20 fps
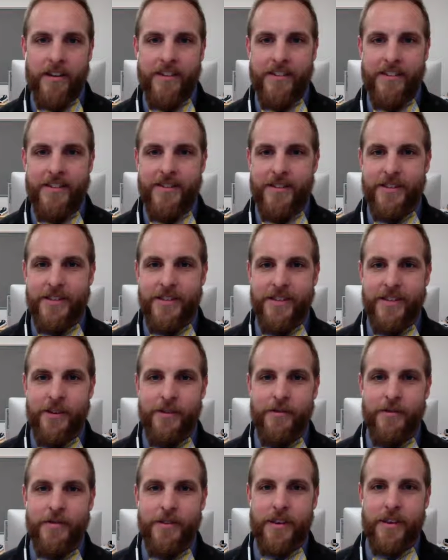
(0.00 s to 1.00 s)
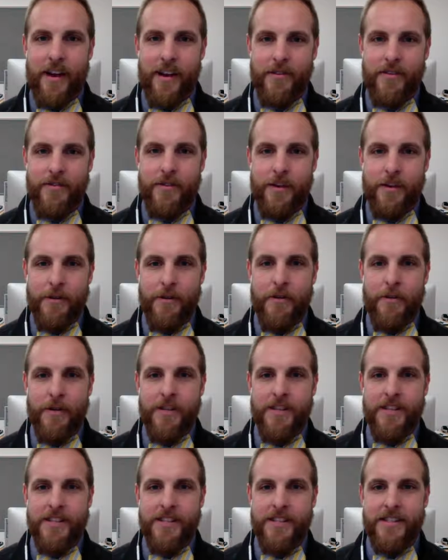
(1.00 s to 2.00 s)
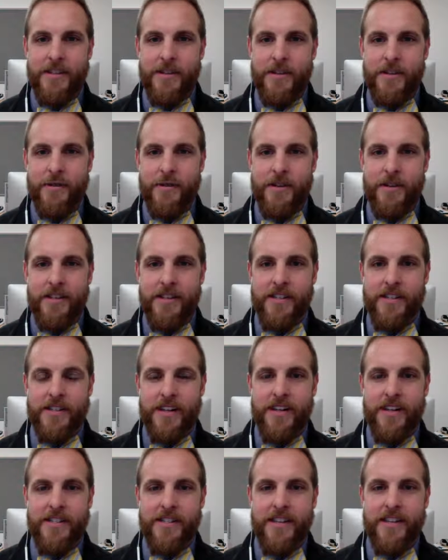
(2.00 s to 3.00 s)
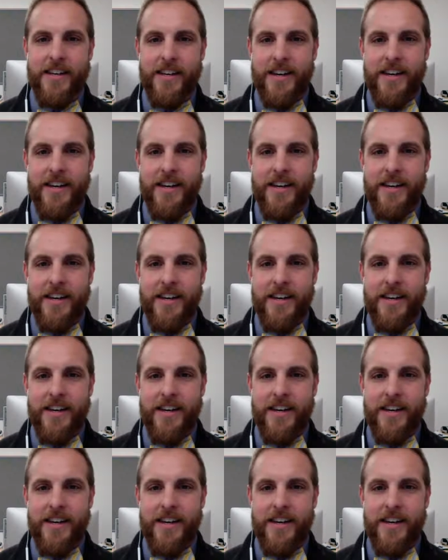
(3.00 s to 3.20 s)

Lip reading: Those are, frequent ones that teachers want to discuss.